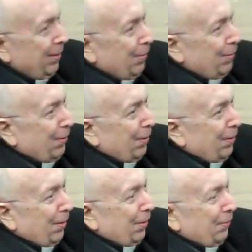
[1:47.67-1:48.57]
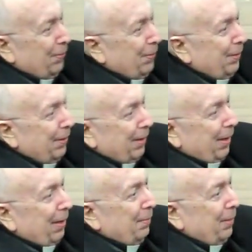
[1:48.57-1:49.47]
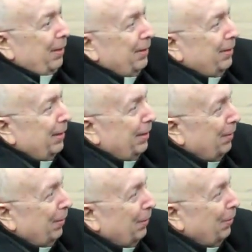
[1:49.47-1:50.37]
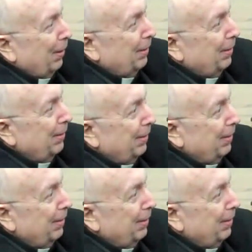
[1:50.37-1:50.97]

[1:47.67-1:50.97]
to run off and meditate about what